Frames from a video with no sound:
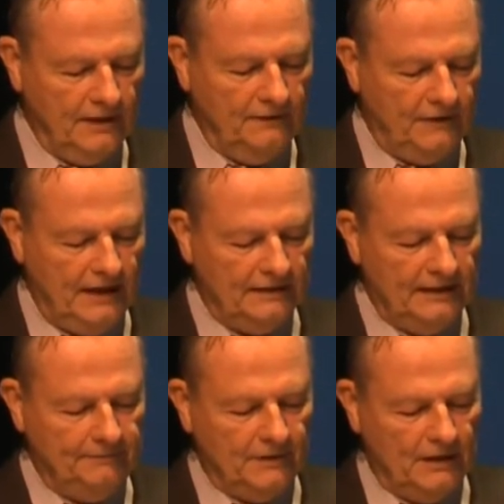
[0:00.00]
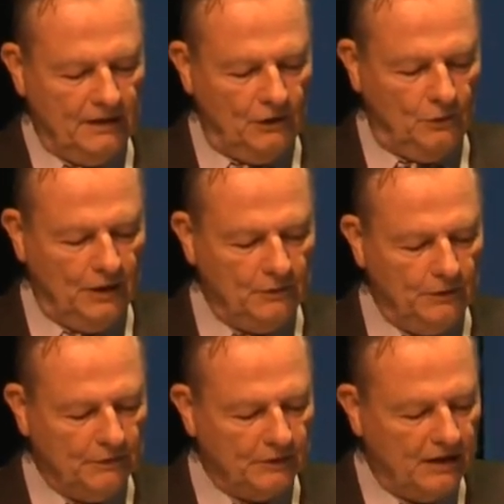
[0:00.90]
Finally, when
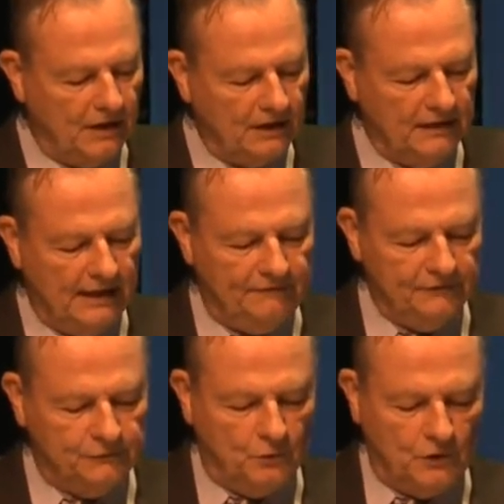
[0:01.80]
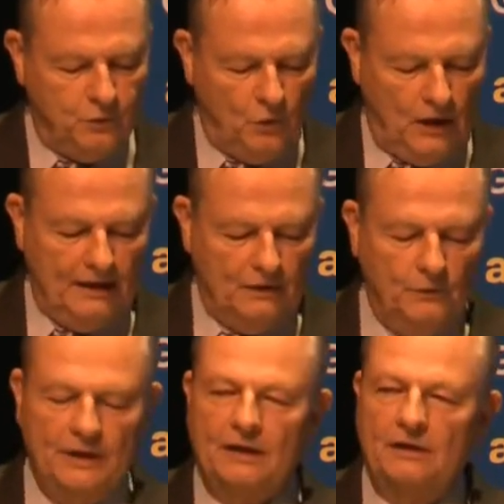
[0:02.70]
we regard life as worthwhile,
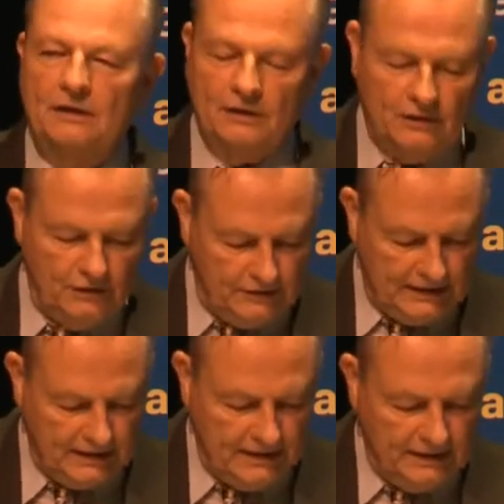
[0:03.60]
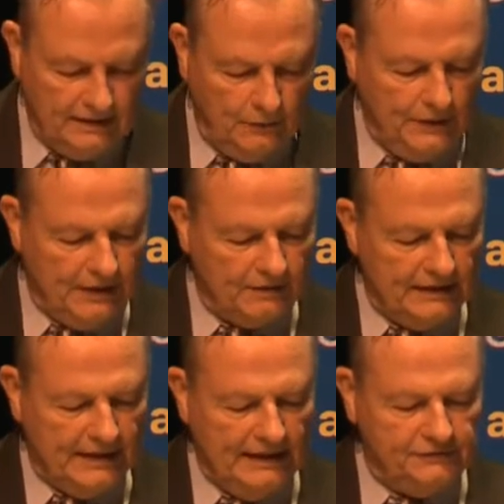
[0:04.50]
we are concluding that we are
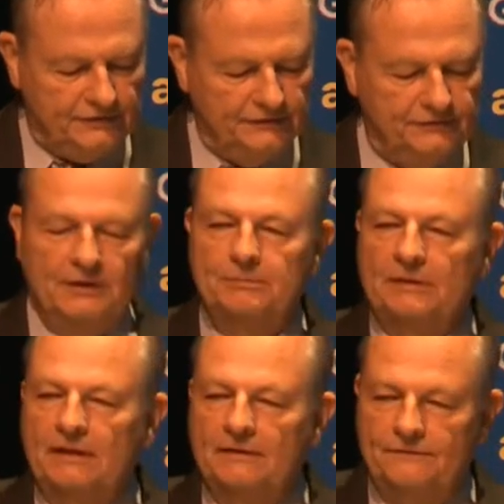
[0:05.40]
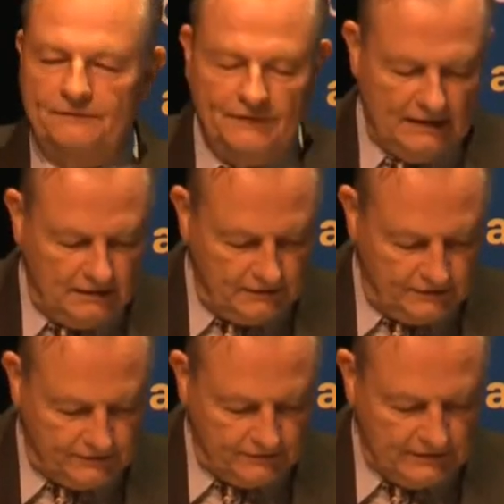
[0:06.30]
engaged in something of
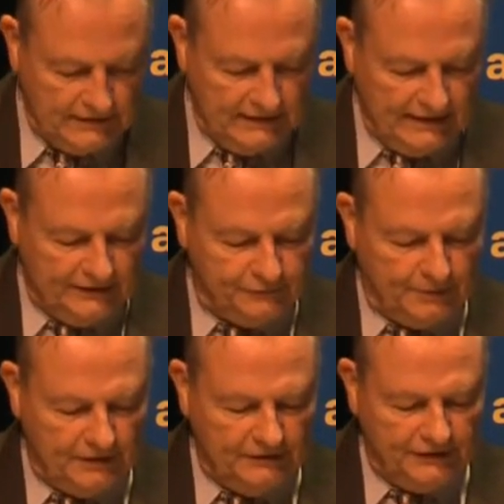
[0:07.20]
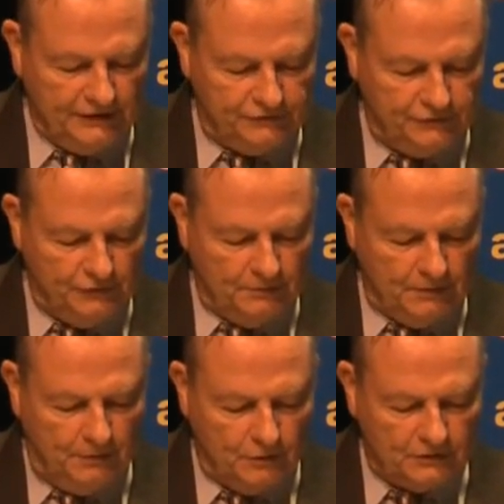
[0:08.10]
value, experiencing a suitable
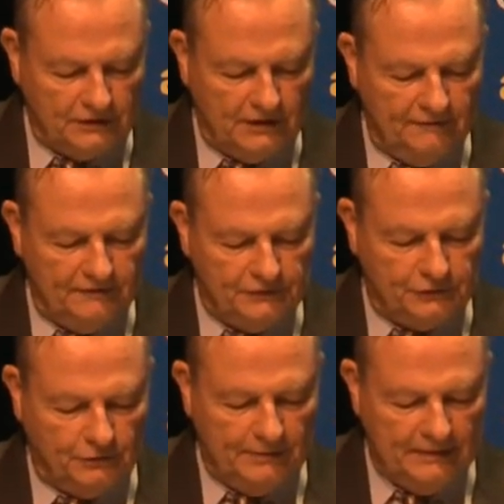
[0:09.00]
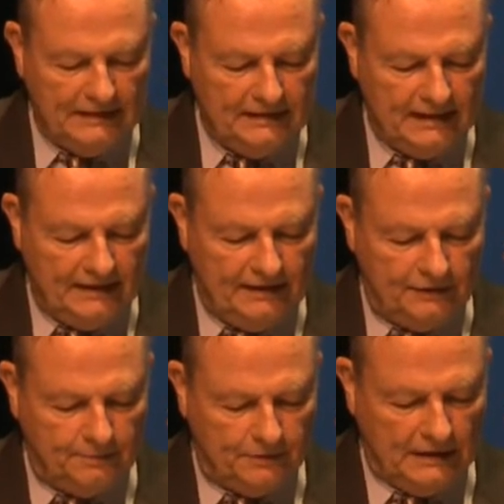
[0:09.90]
portion of enjoyment in that
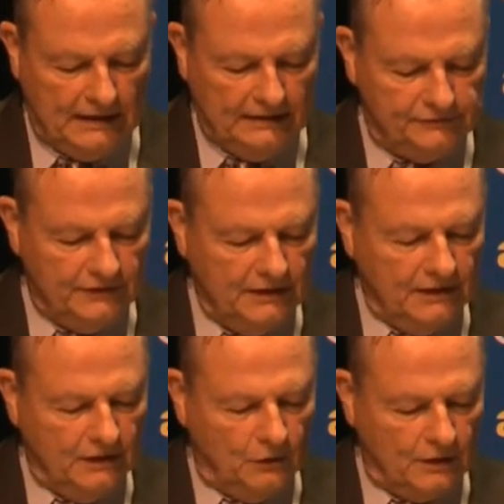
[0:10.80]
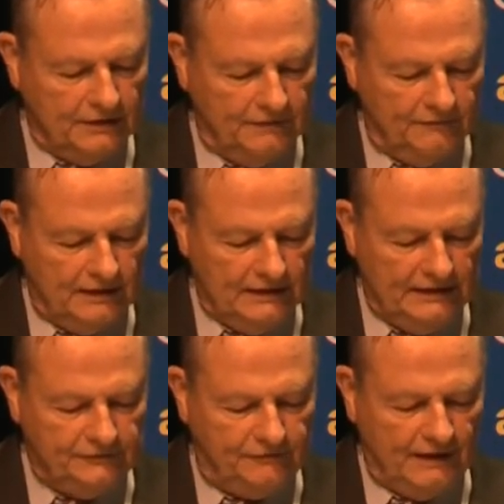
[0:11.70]
enterprise, or at the very
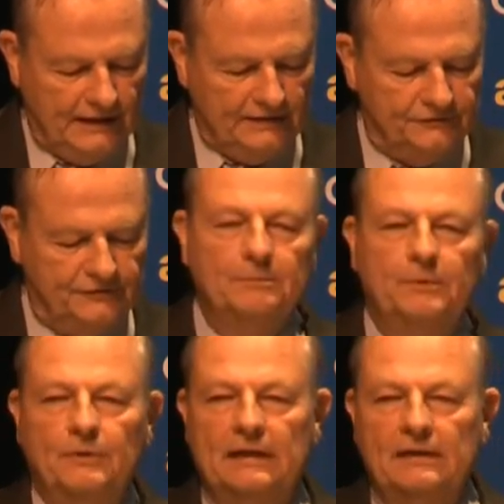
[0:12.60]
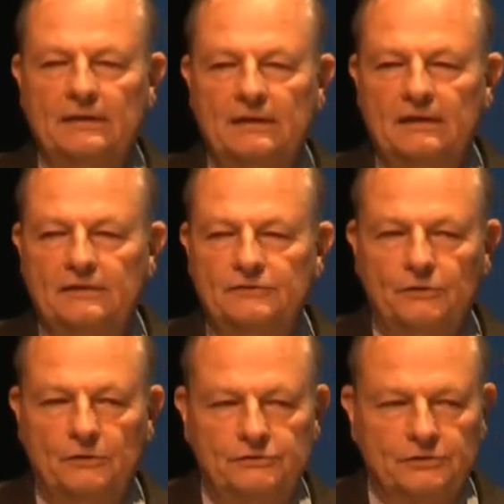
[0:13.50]
least, finding some point in
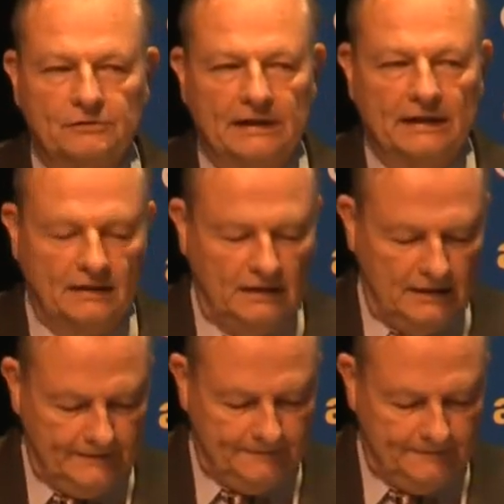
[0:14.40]
soldiering on.